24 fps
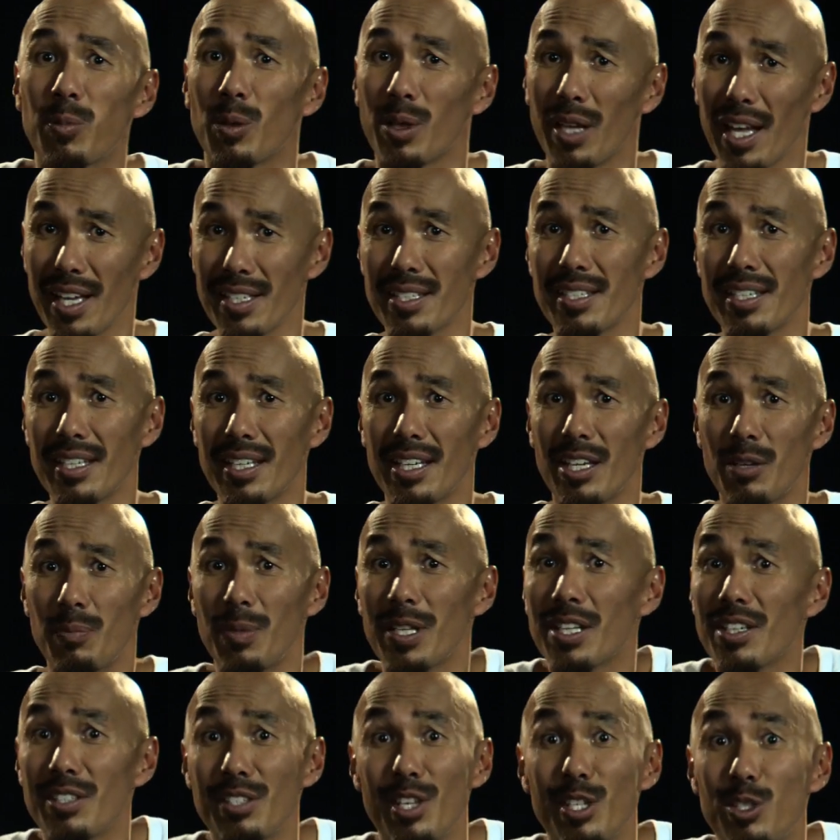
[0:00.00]
blessing in it
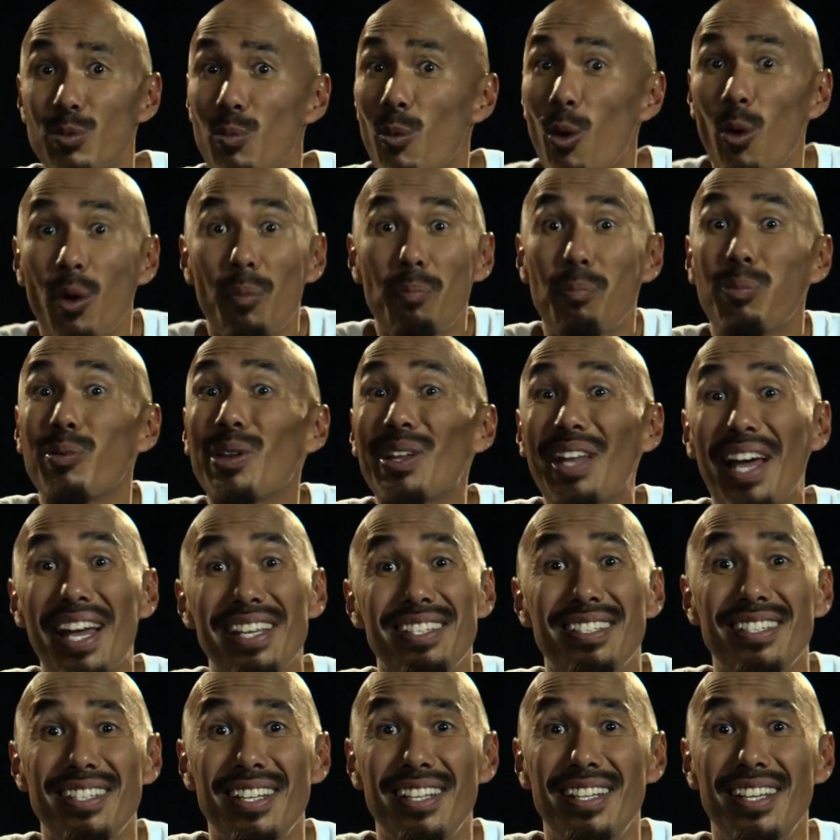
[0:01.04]
because it's more
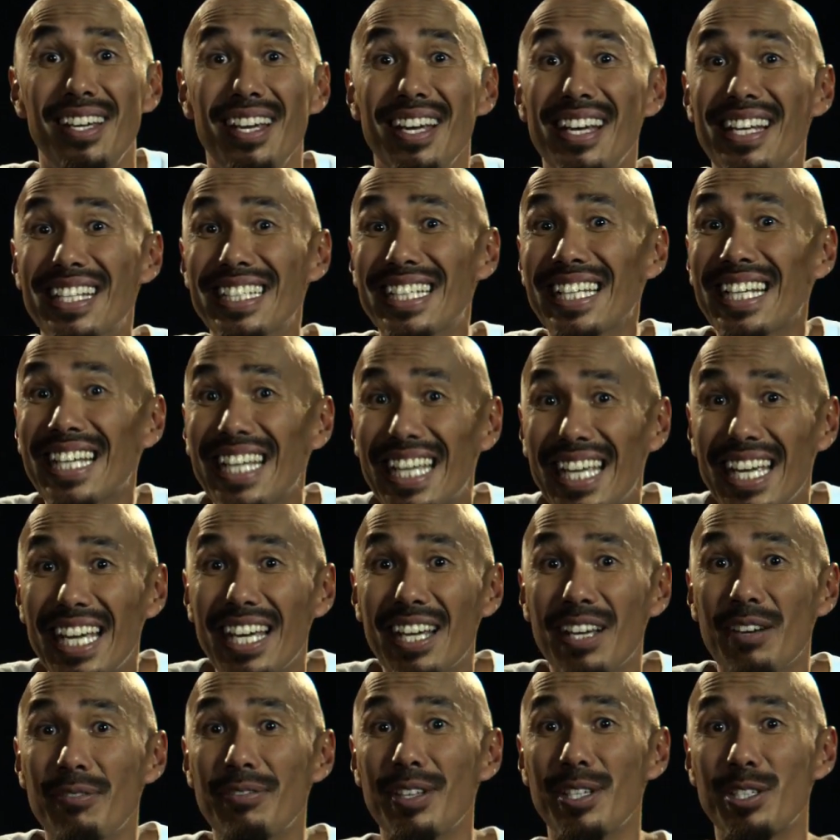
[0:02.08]
blessed to
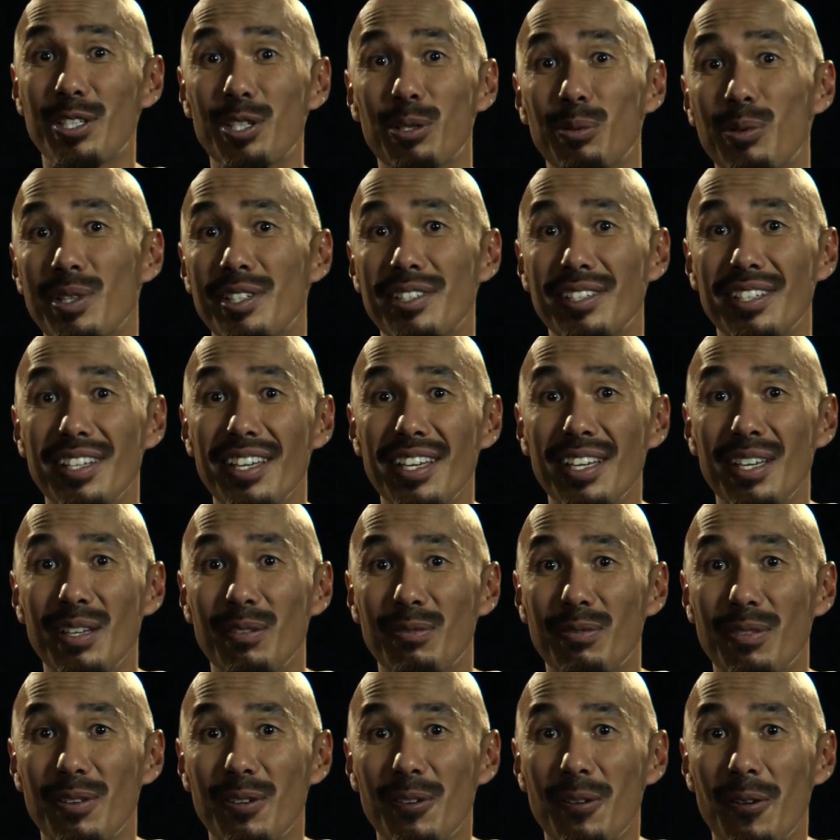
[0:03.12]
give than to receive.
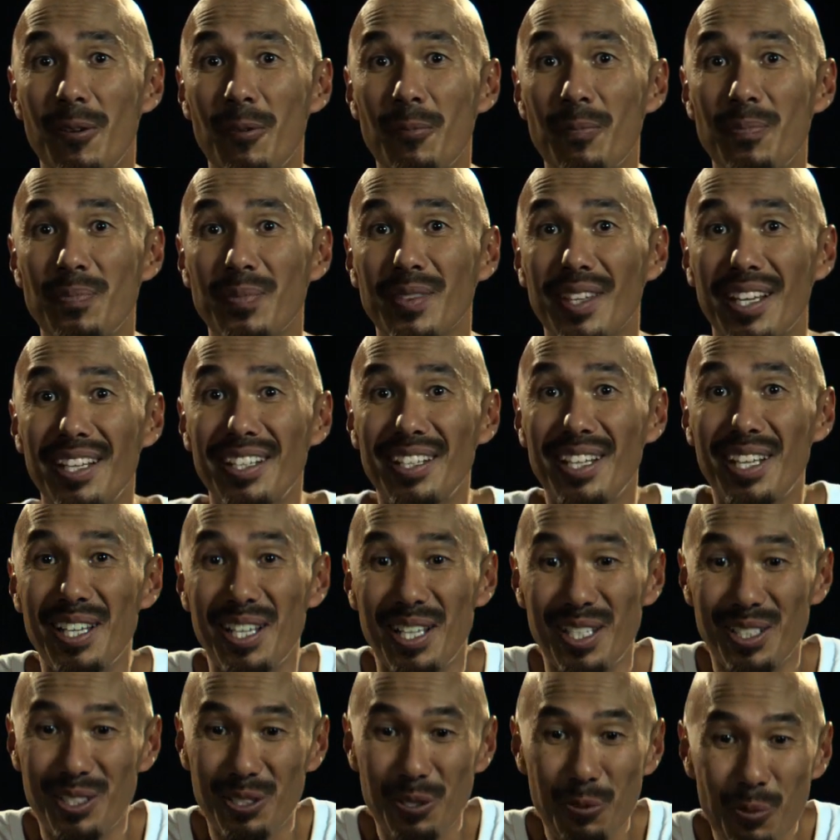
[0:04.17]

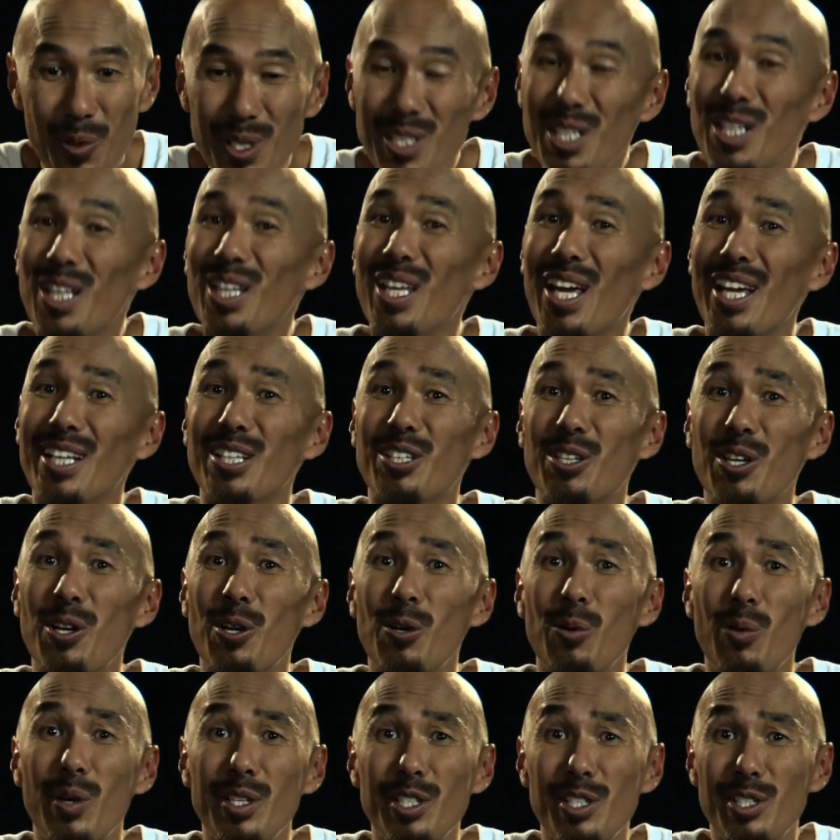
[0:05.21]
And so when you let
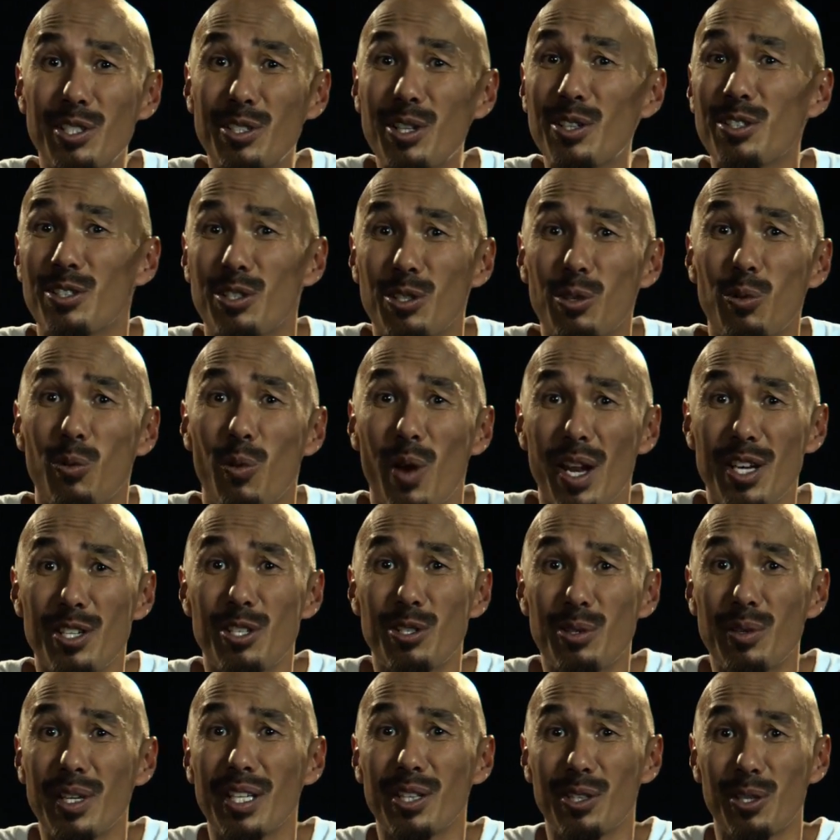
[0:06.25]
go and you start
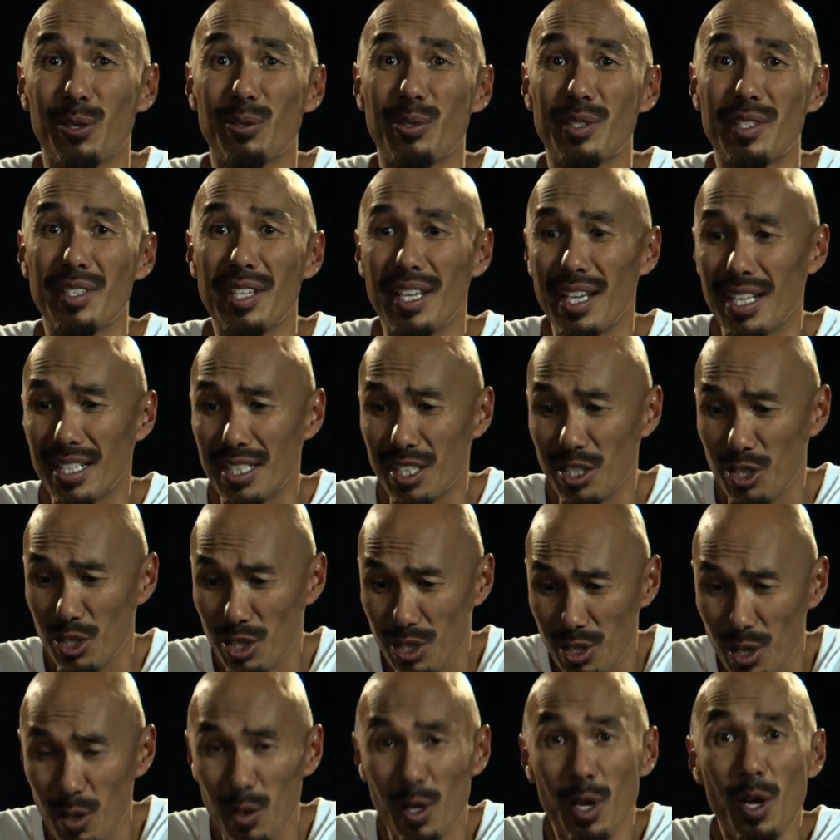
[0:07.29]
surrendering those things and you
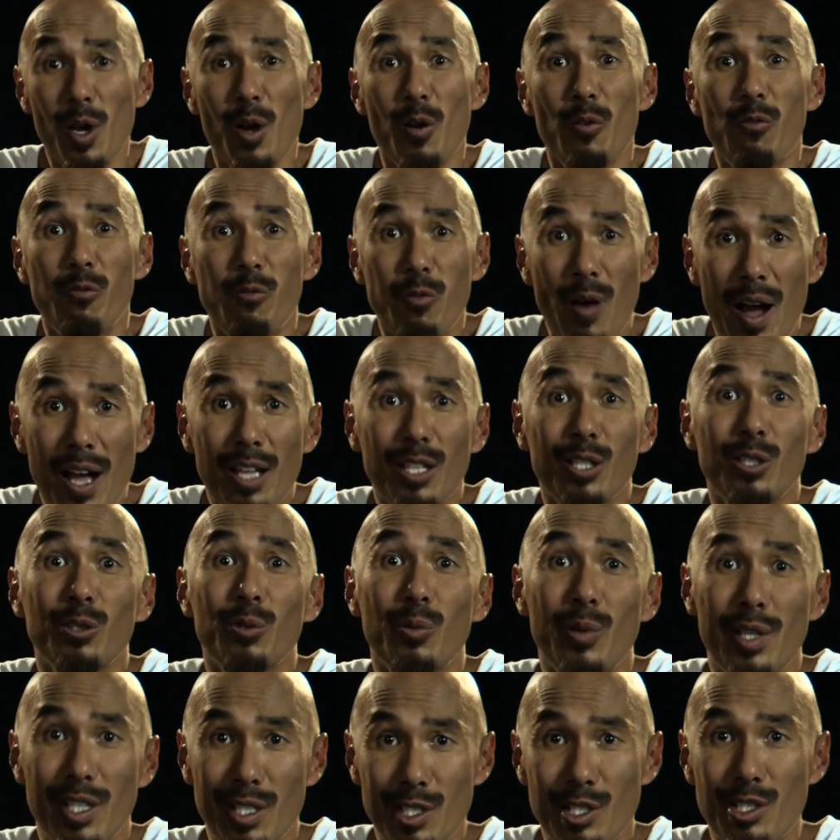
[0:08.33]
start
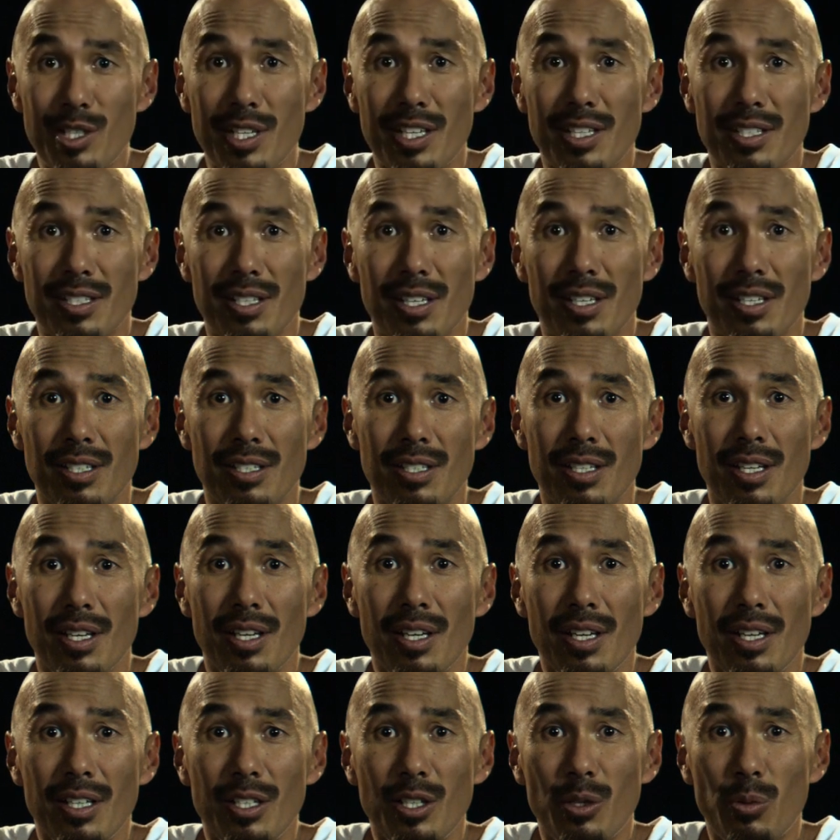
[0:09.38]
following Jesus,
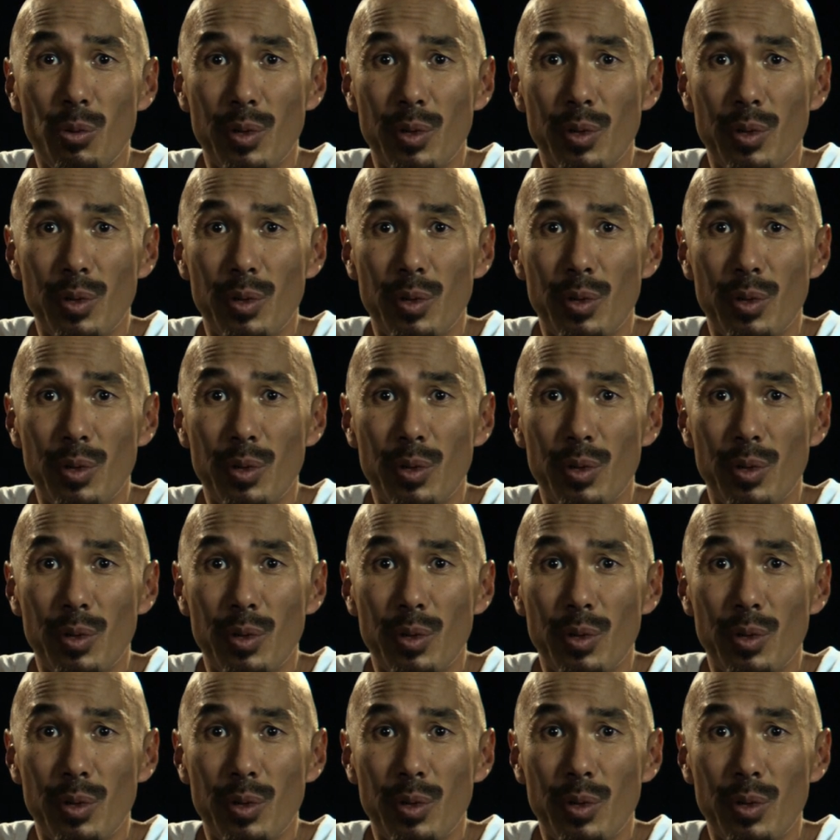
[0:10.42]
you